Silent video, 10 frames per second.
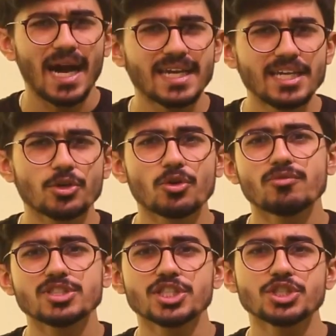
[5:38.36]
IEO,
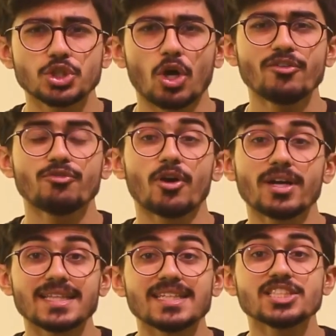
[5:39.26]
which is short for
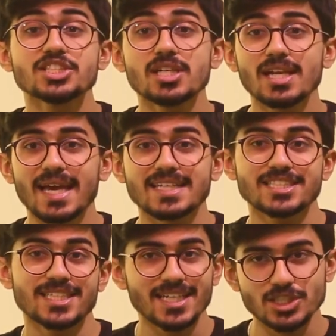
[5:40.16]
Initial
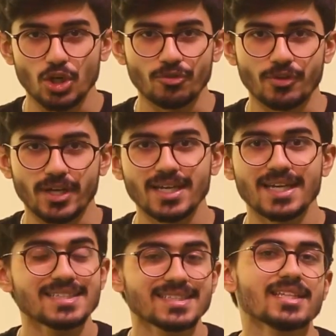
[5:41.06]
Exchange Offering,
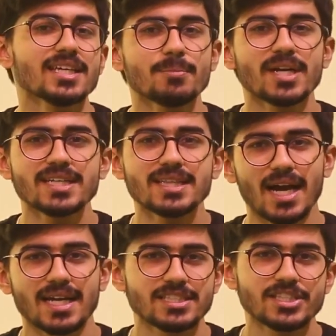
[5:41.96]
is nothing but an
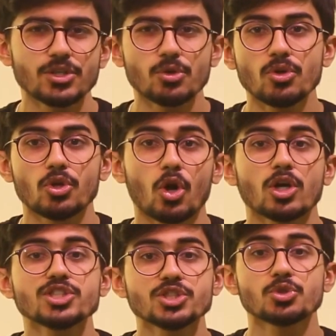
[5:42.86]
ICO
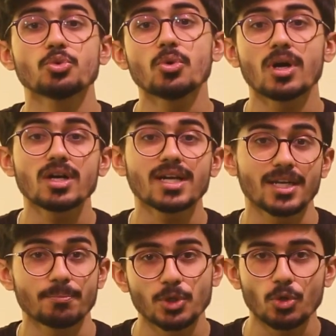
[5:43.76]
launched through a
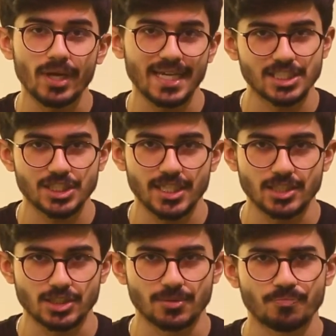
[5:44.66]
crypto
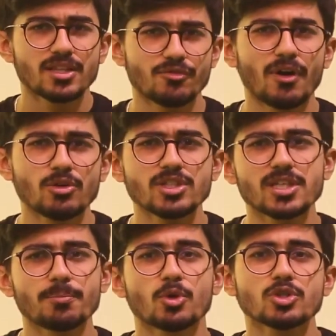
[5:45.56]
exchange. The founders
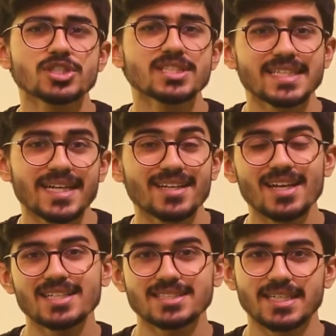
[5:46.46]
approach the
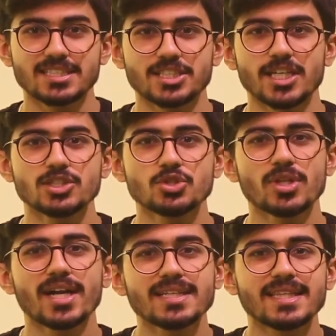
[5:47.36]
centralized exchange so
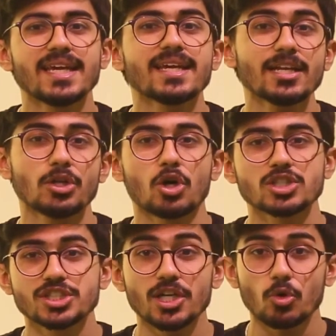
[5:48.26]
that they can
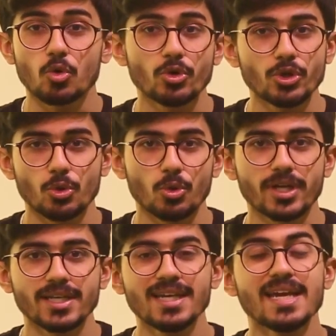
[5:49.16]
launch their own
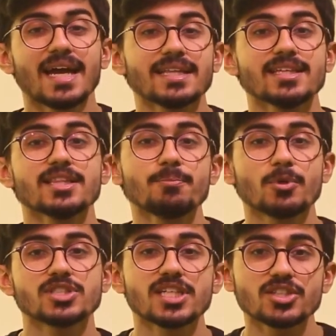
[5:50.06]
token, and then the
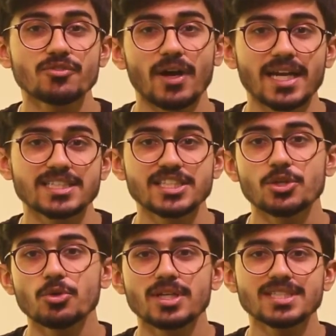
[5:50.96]
process of
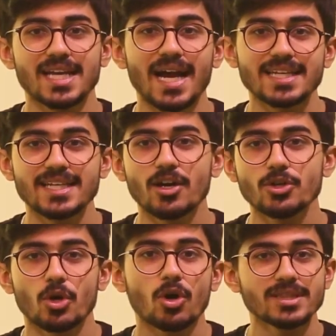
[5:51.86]
ICO is carried
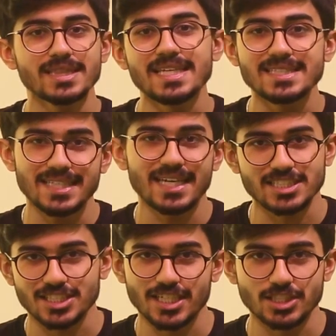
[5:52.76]
out on these
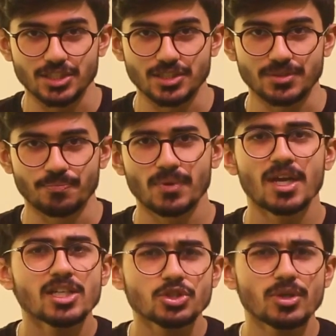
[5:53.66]
exchanges.
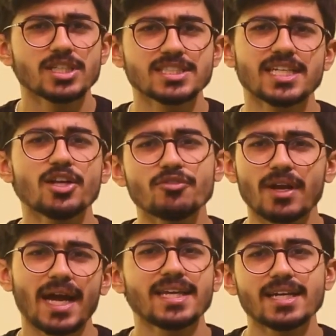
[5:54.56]
So instead of
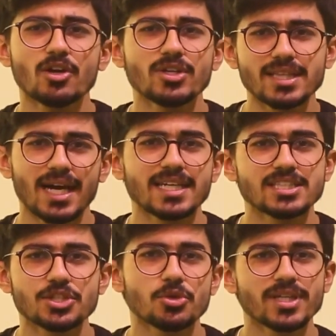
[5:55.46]
carrying out an
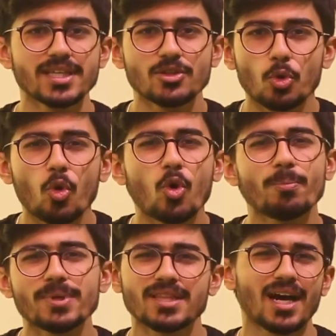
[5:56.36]
ICO in an
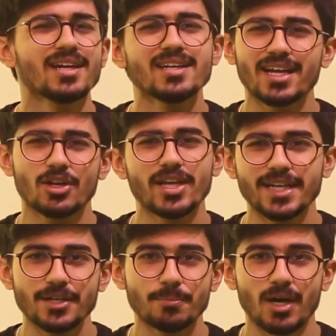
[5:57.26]
open,
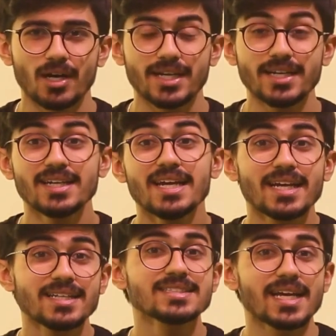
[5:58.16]
unregulated market,
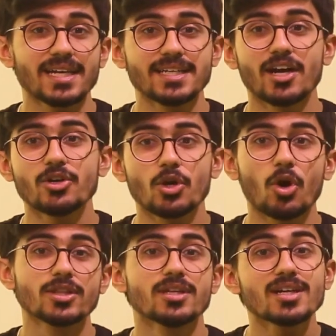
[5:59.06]
it is carried out
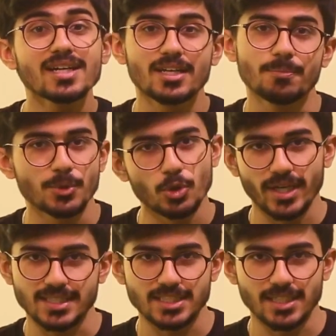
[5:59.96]
on a crypto
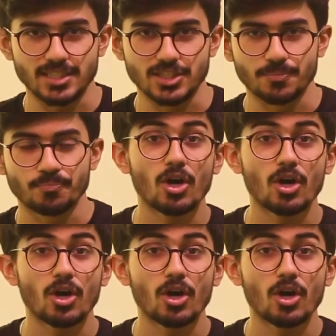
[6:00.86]
exchange.